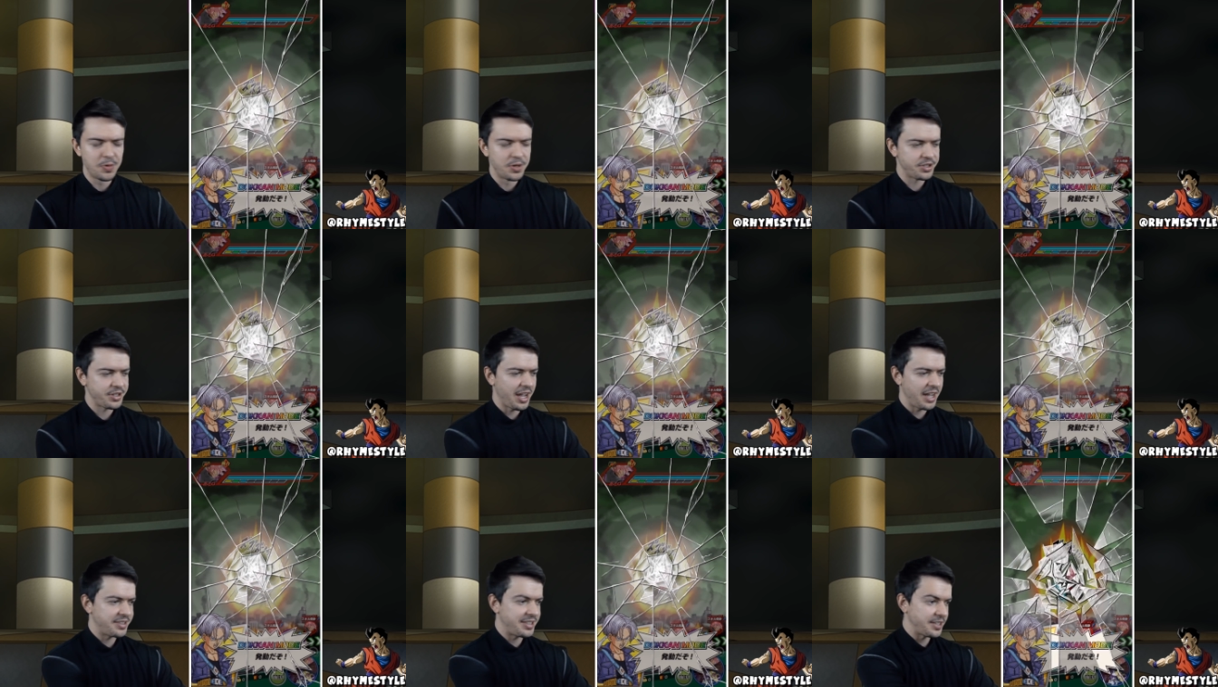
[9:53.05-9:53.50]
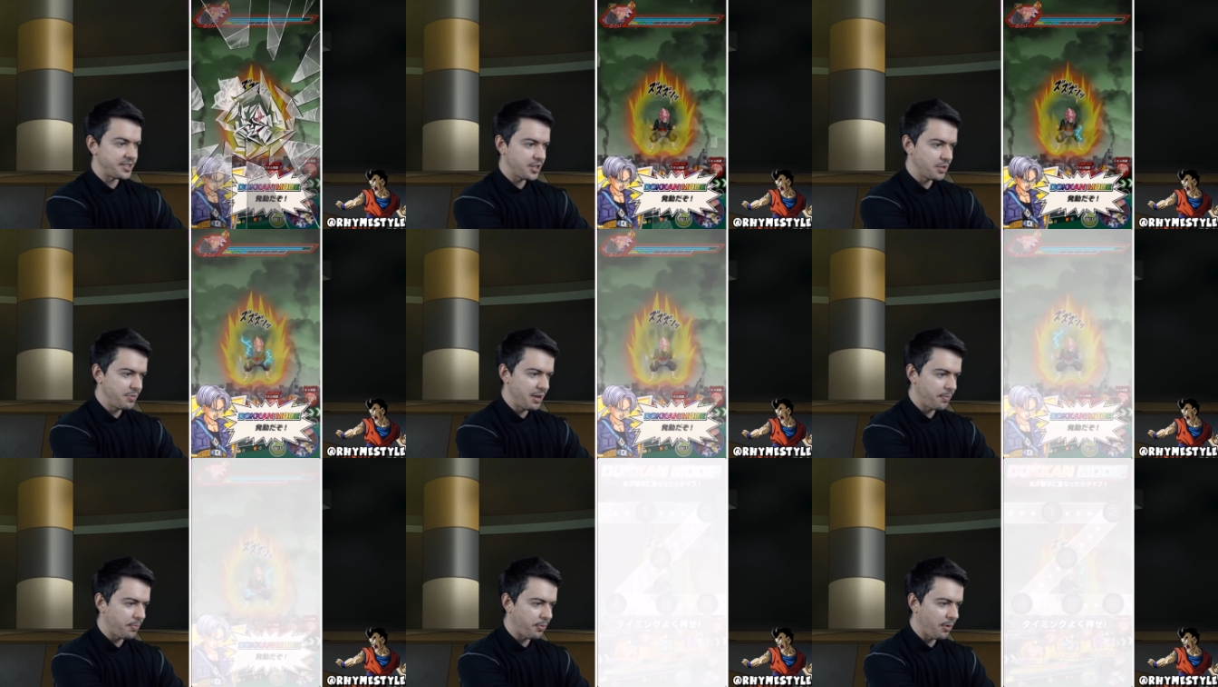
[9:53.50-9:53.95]
in which case that's
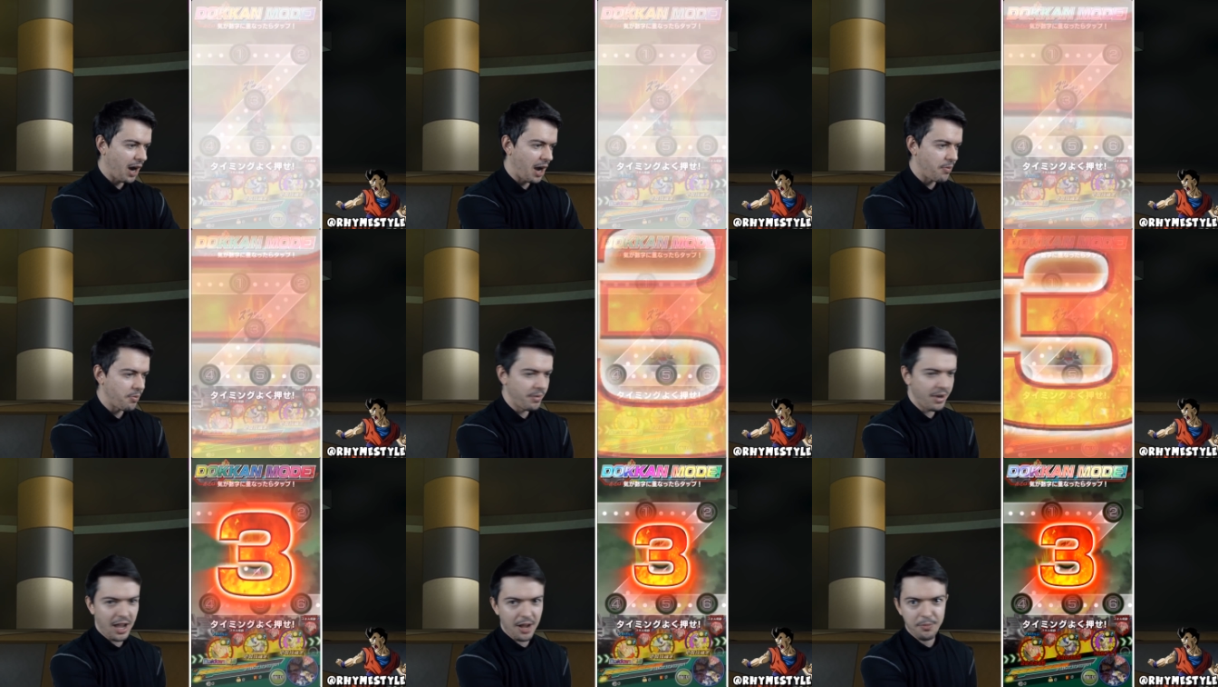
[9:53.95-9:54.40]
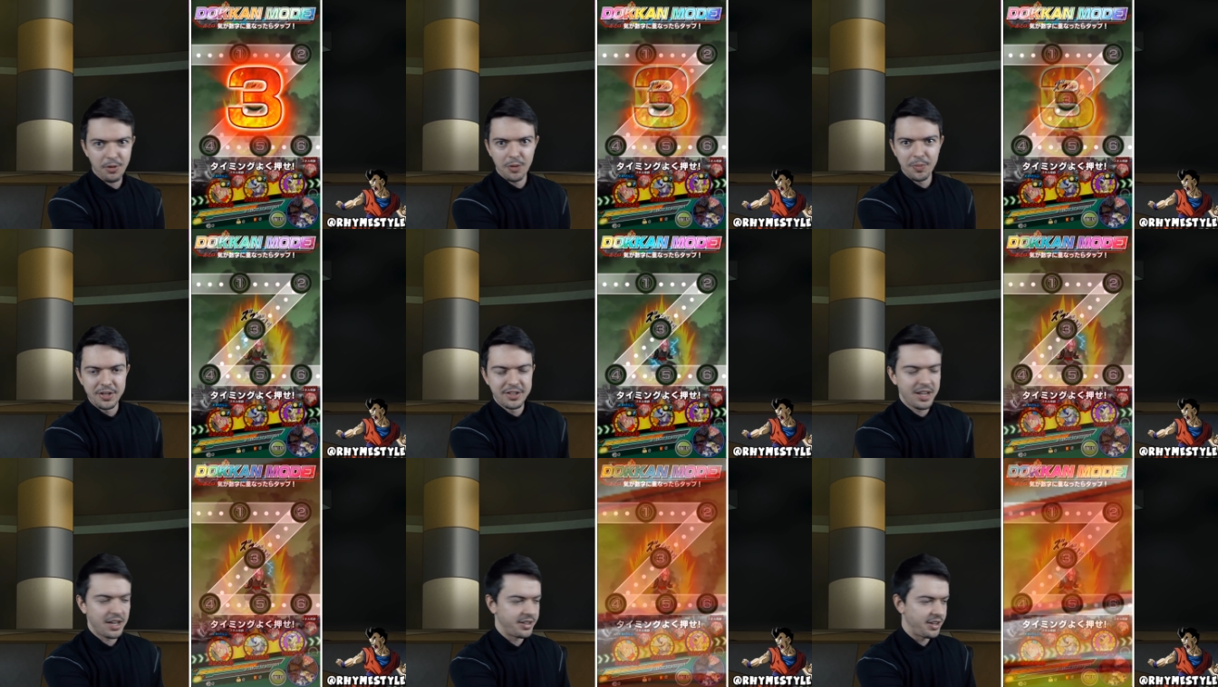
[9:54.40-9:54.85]
gonna be a problem, and I'm
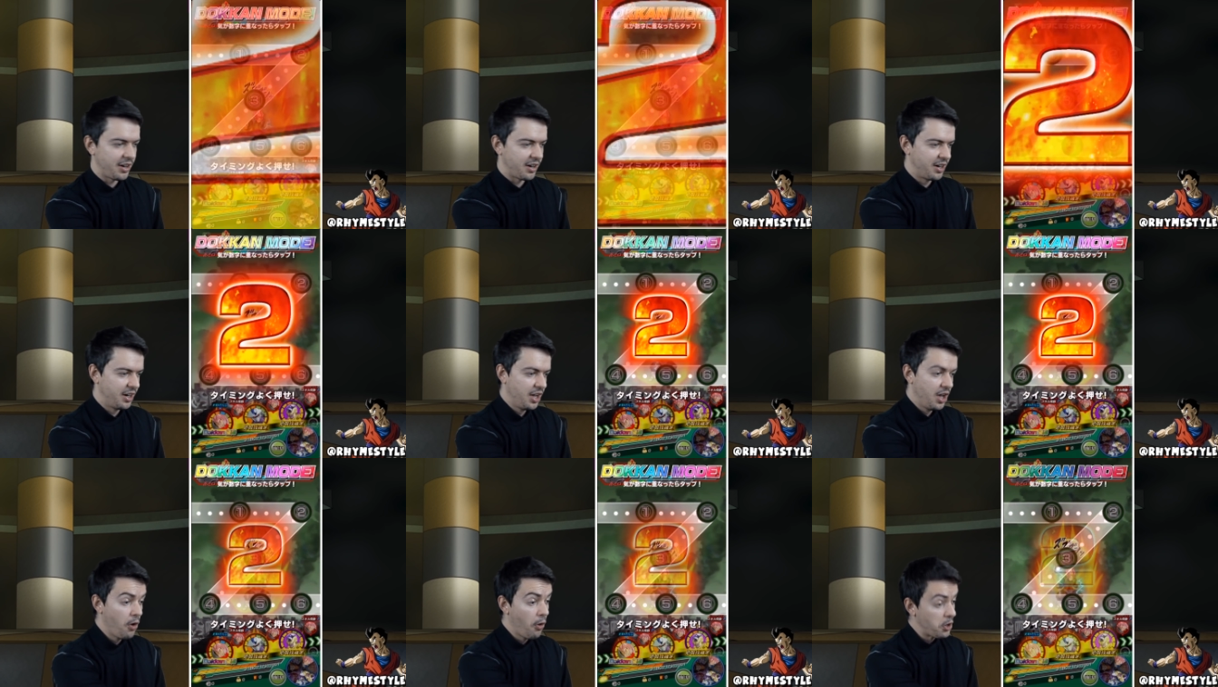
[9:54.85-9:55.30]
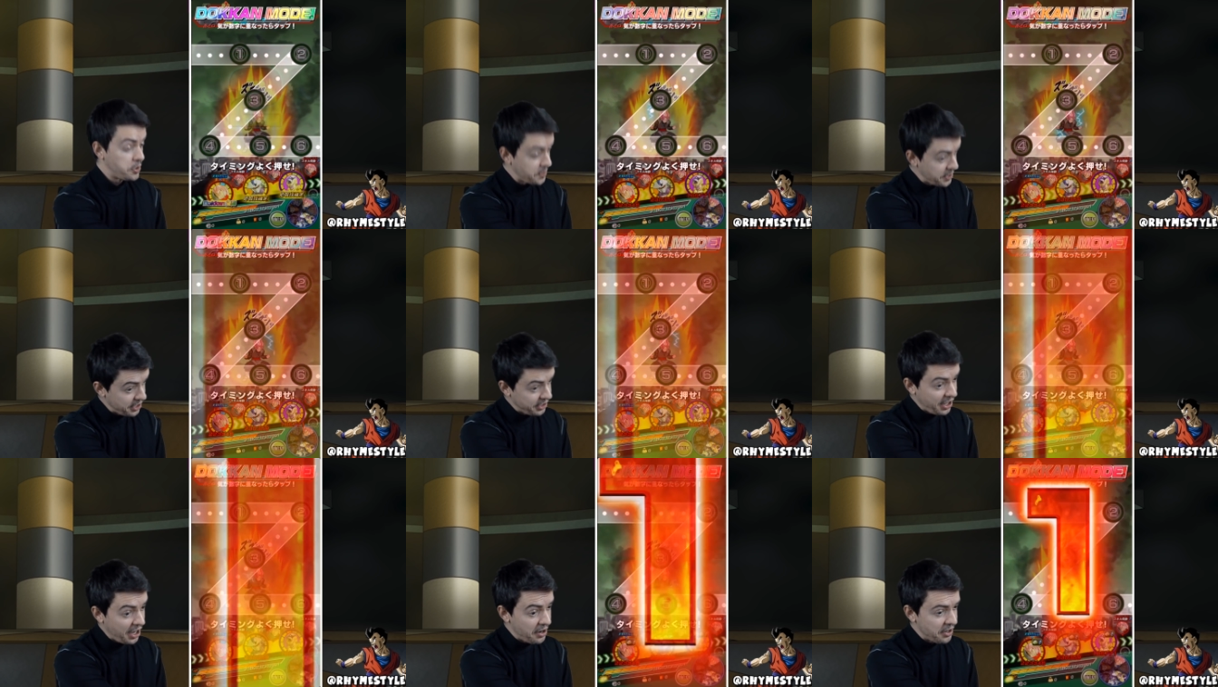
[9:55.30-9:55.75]
gonna be dead there. Which would
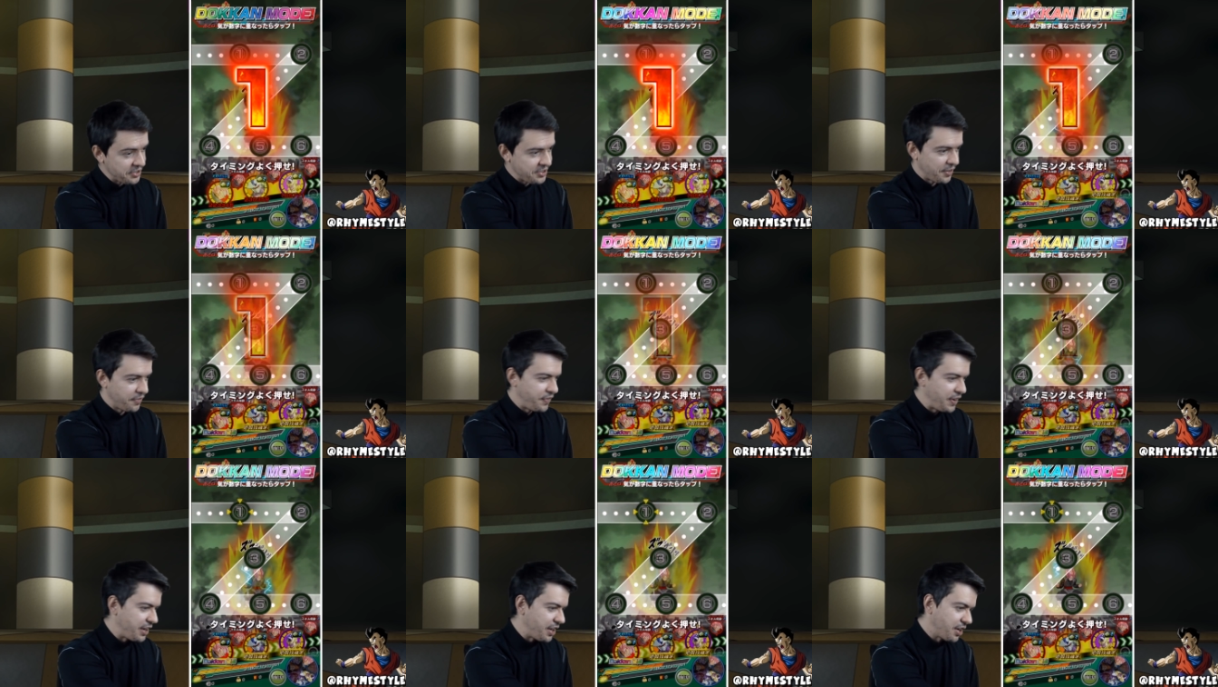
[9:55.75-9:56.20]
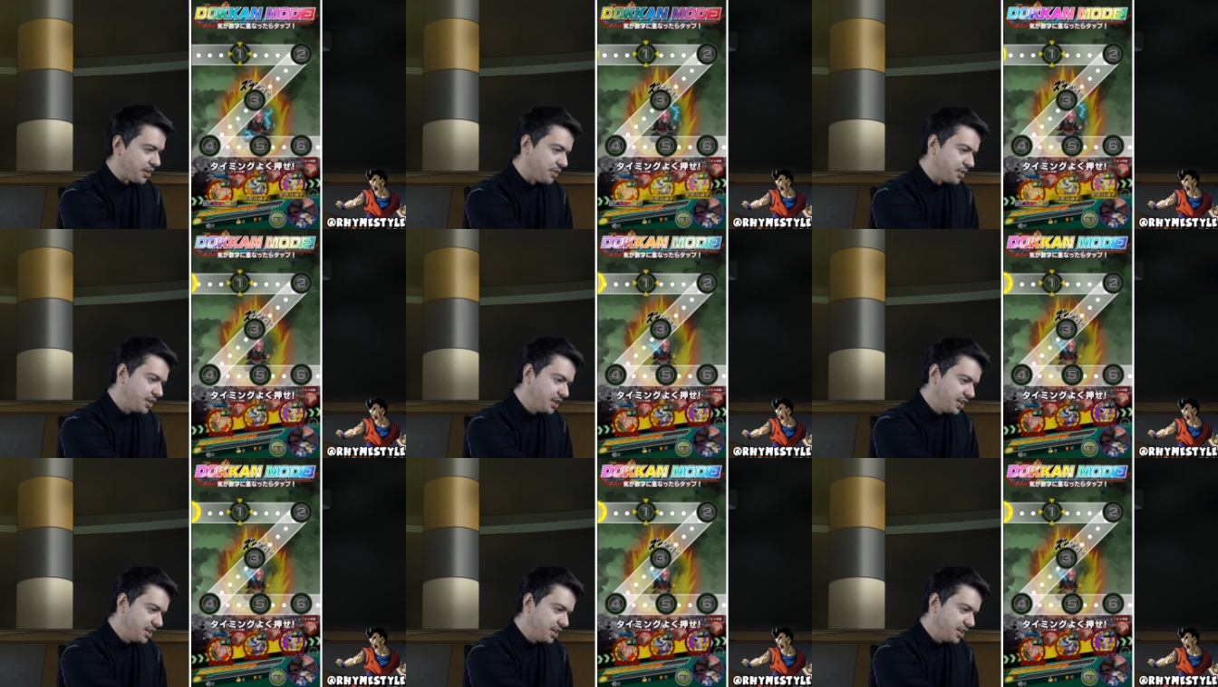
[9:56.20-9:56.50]
be hilarious on video.